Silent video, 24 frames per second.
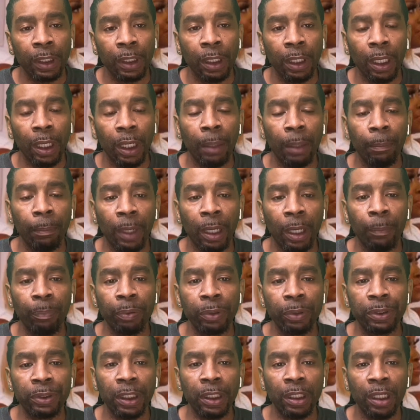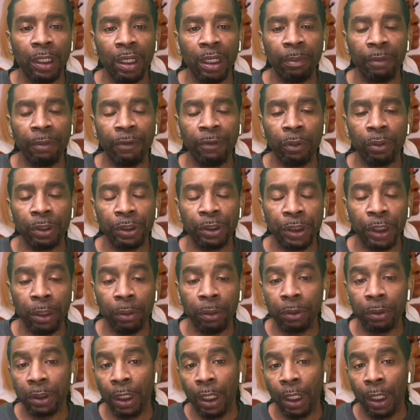and presented her before the
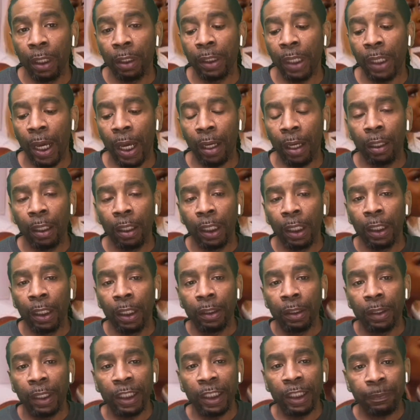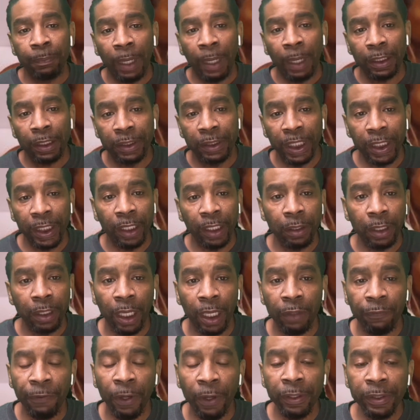church. Now, that's my second
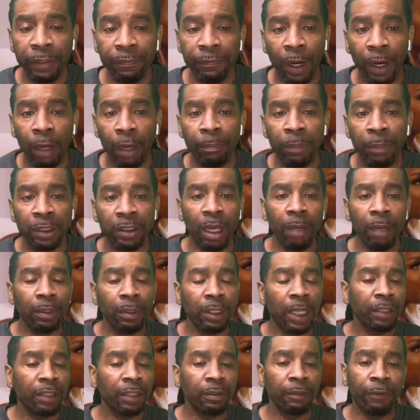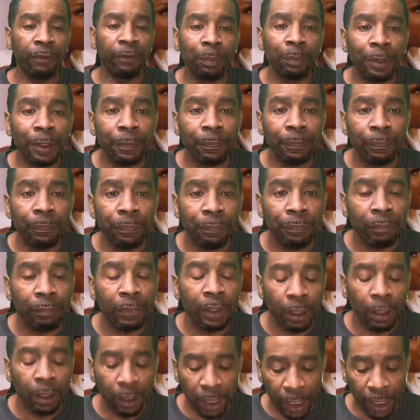thing. First of all, bitch, I'm claustrophobic.
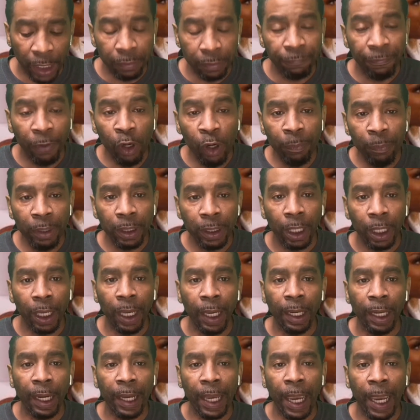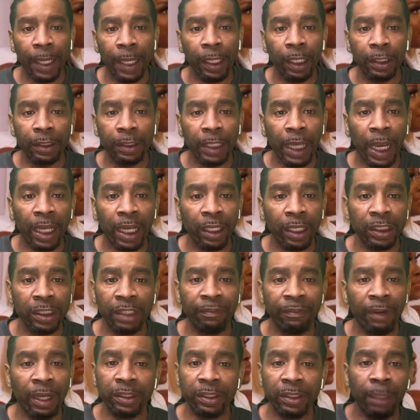Claustrophobic, and I got anxiety, because if
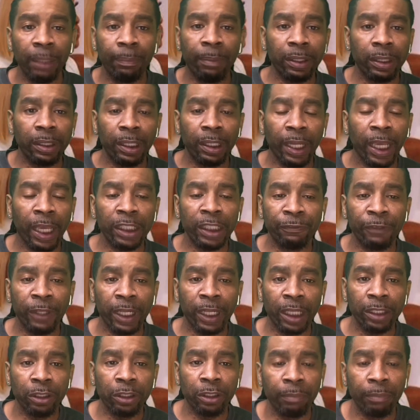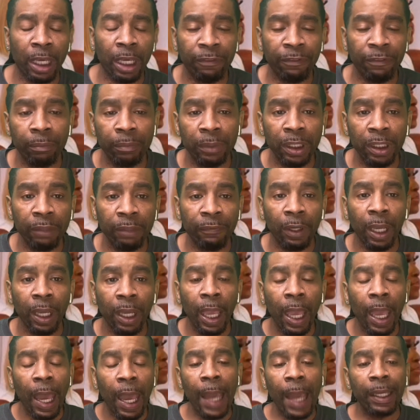I tell you about the last flight I took back from Denver,
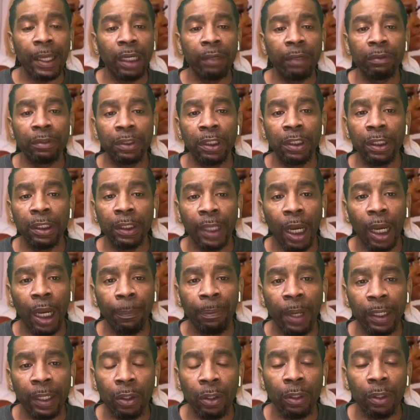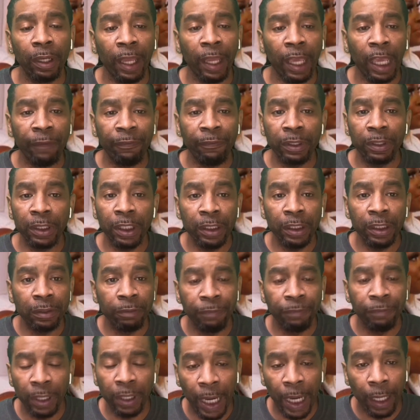I guarantee y'all probably gonna laugh and tease the
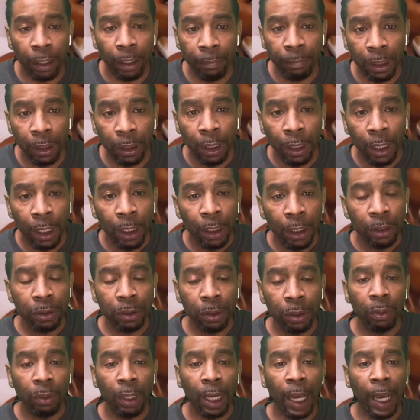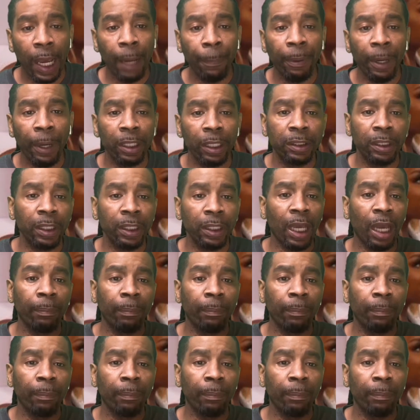fuck out of me. So I probably tell y'all